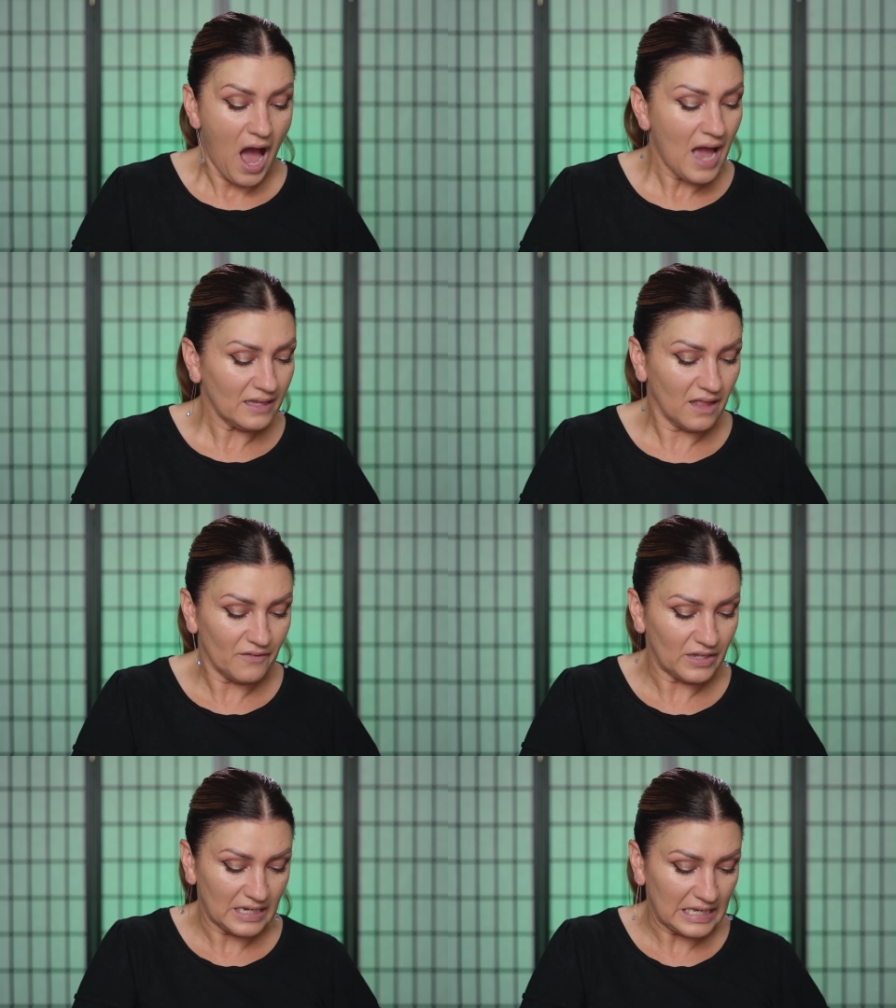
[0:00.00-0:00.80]
I
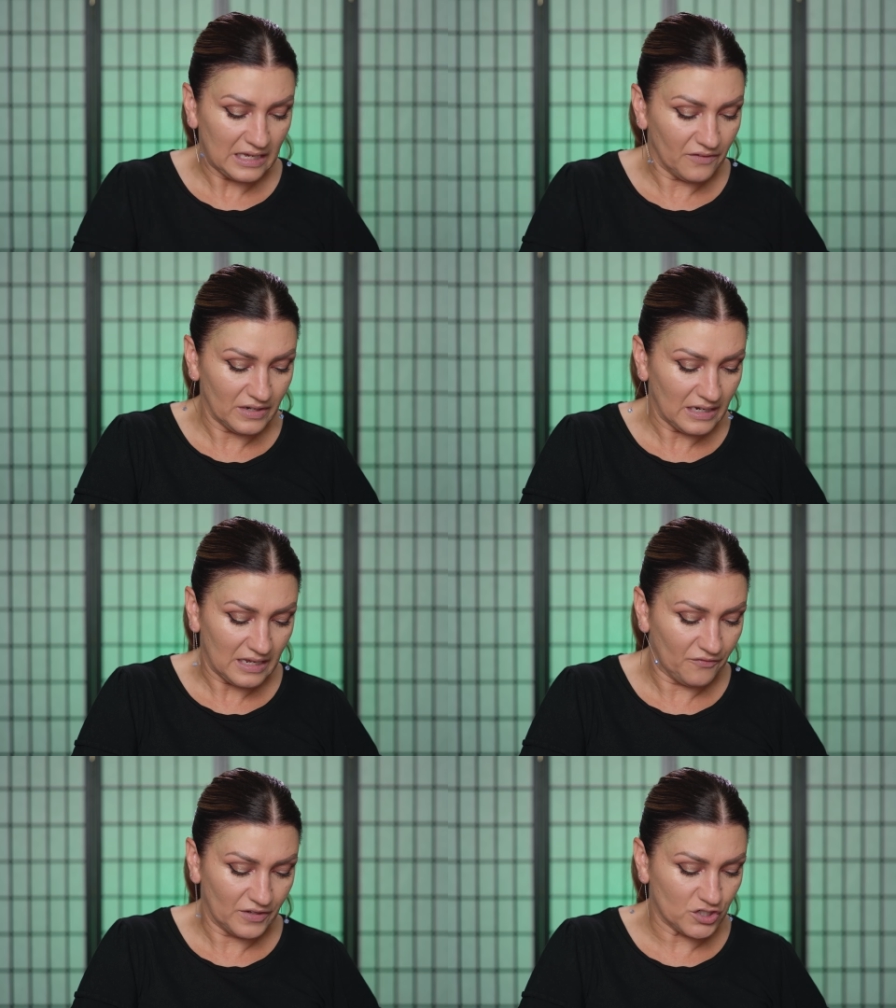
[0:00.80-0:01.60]
love it even
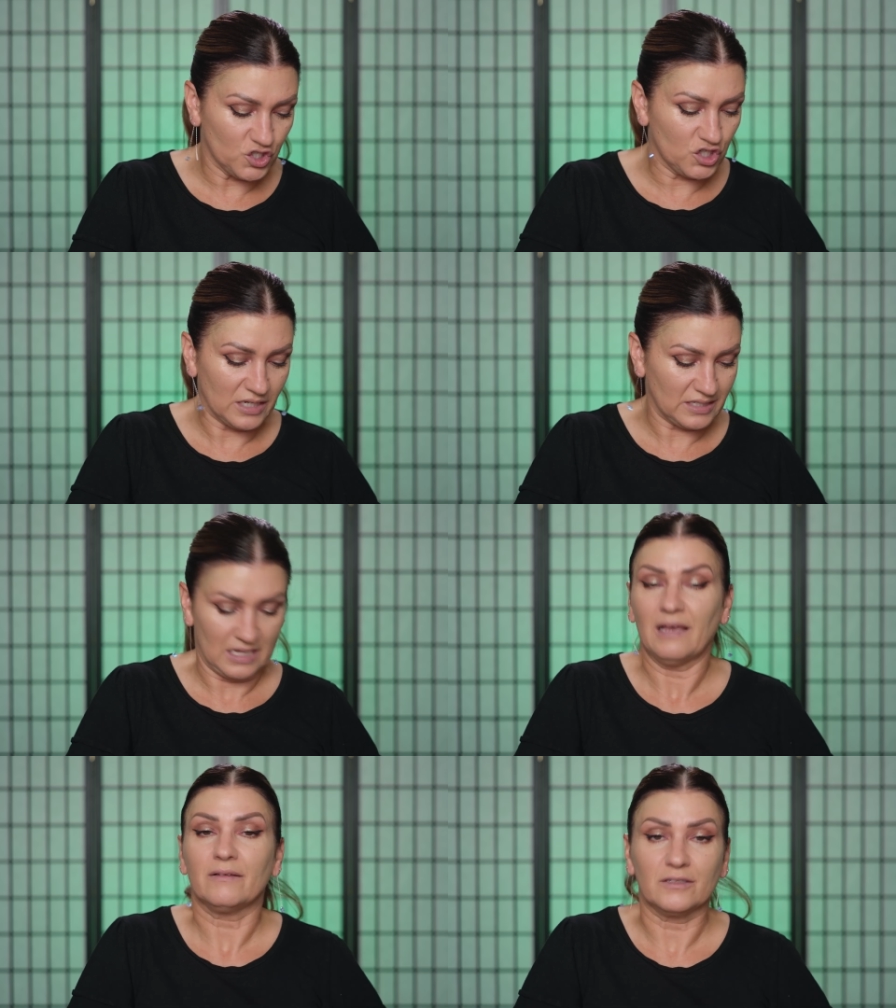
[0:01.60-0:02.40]
if it's
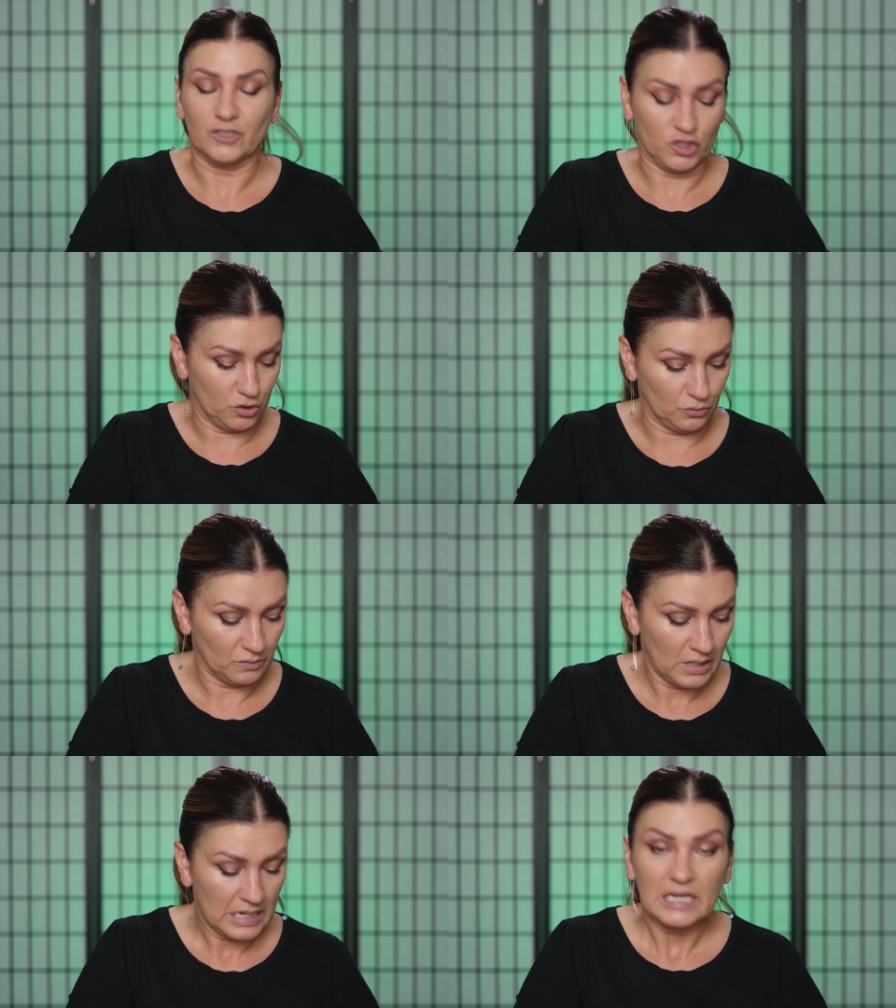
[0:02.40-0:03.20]
just, shoot.
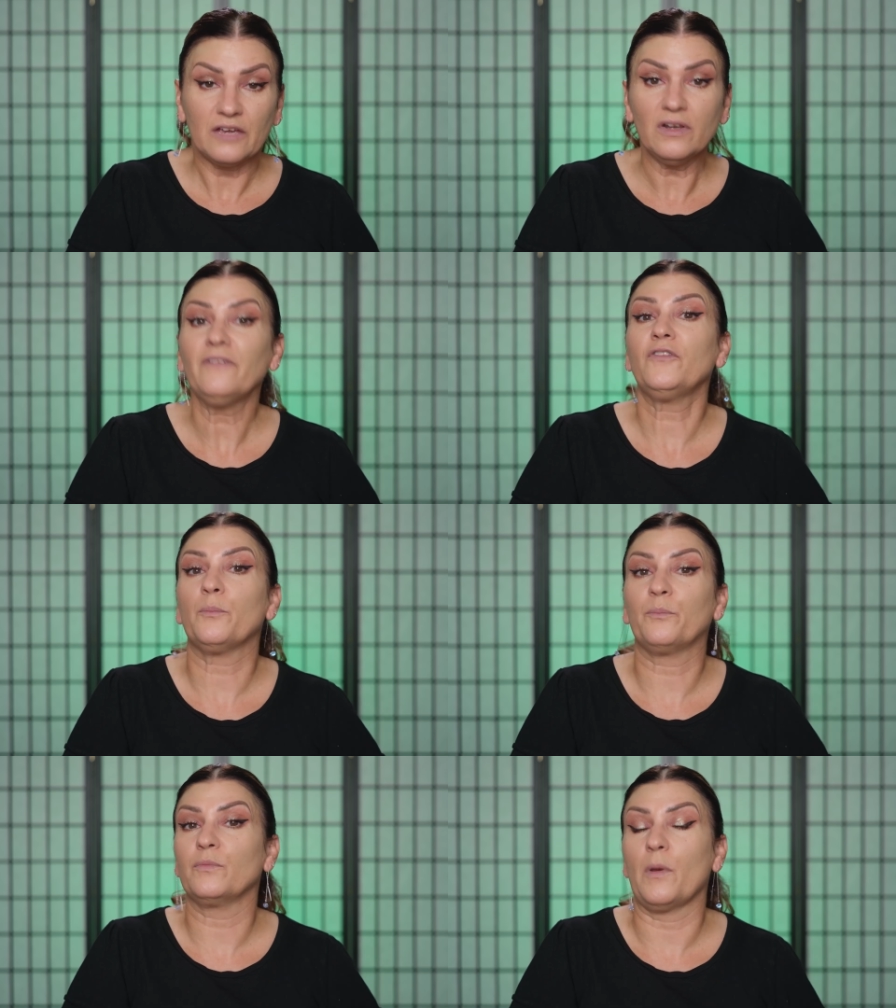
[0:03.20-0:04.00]
Even
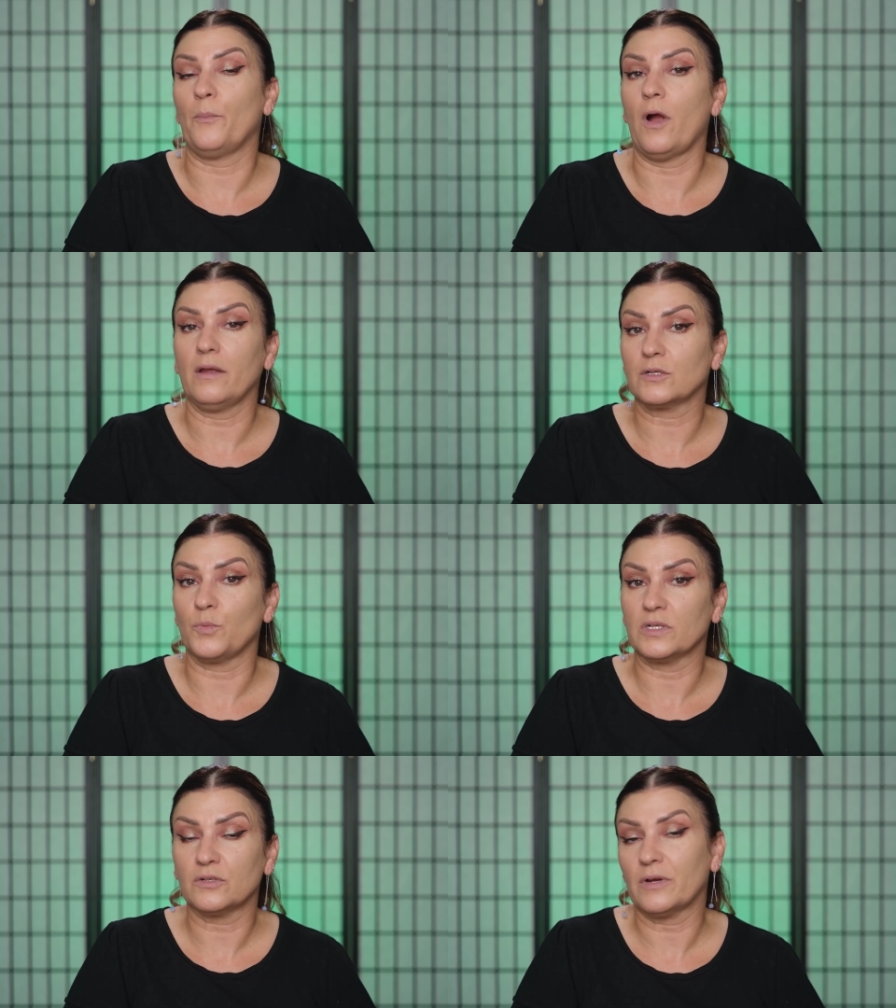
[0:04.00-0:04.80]
if the product
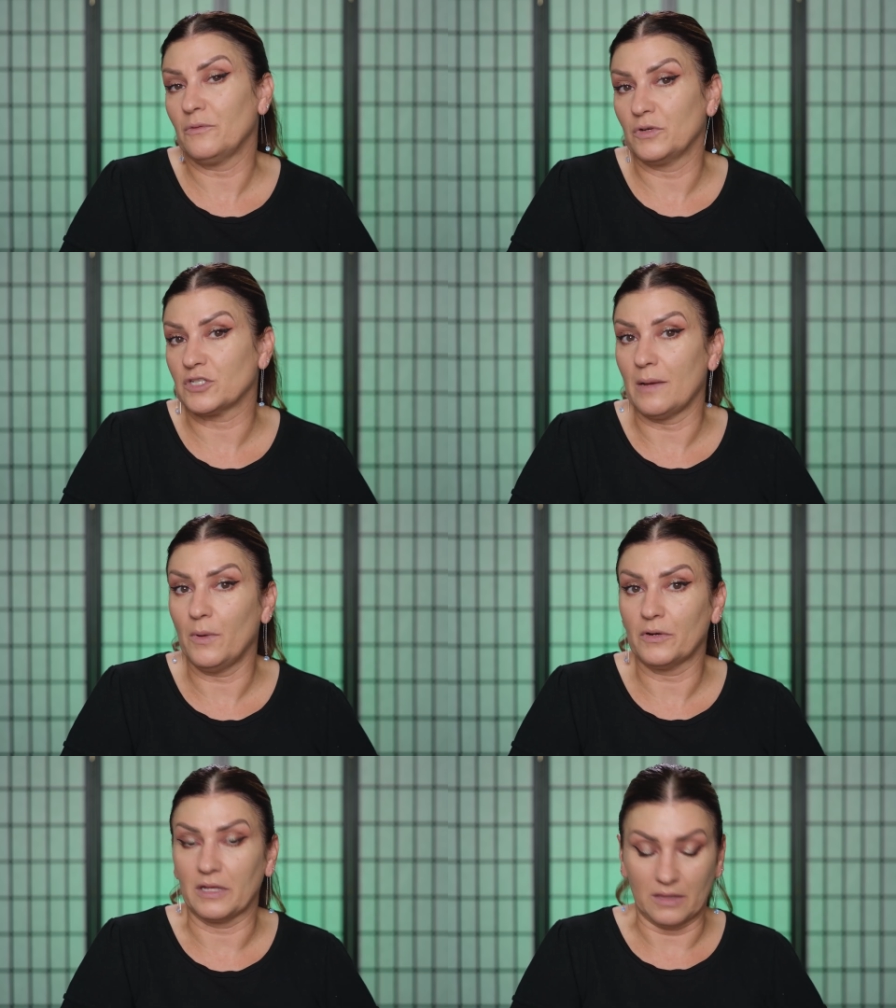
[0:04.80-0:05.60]
wasn't great, which I'm
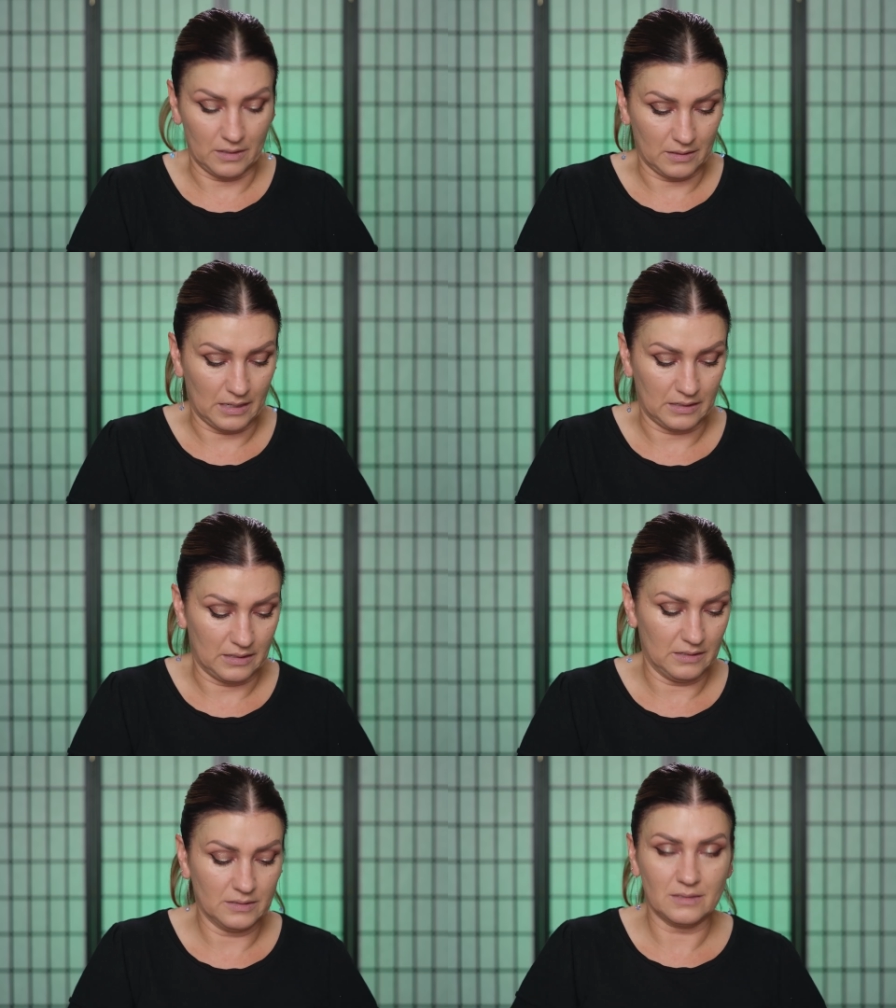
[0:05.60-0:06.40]
already thinking that
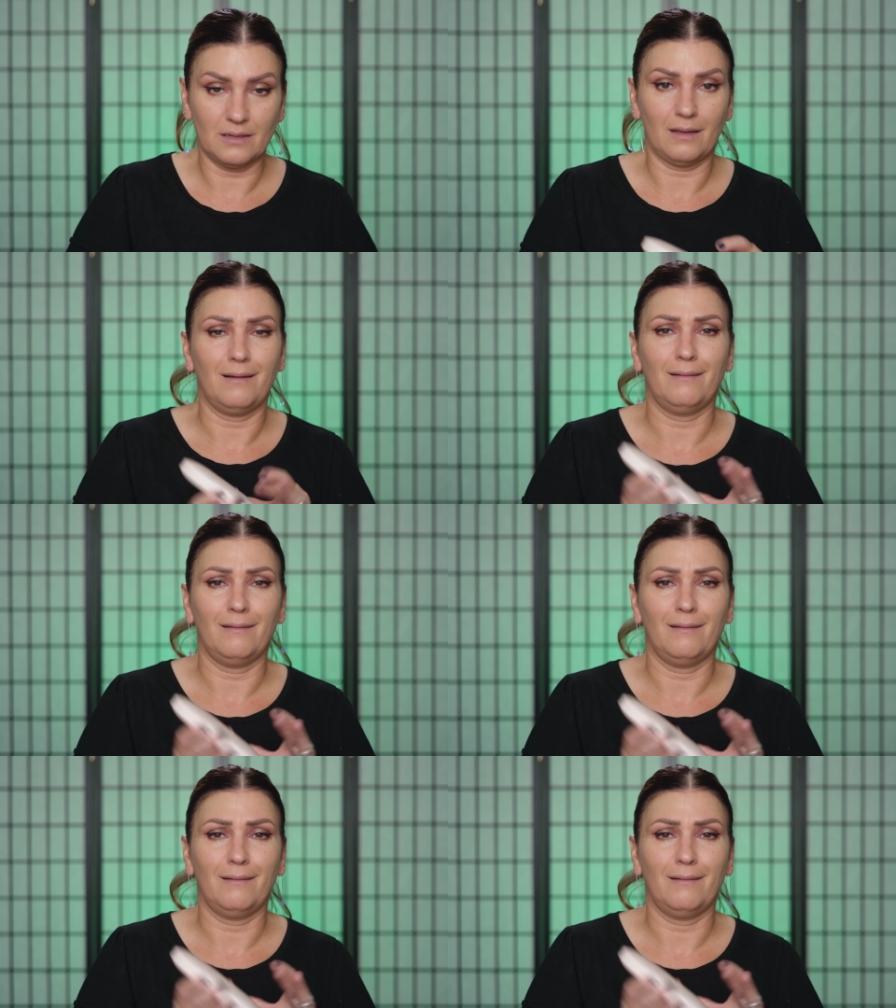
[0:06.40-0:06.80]
it is,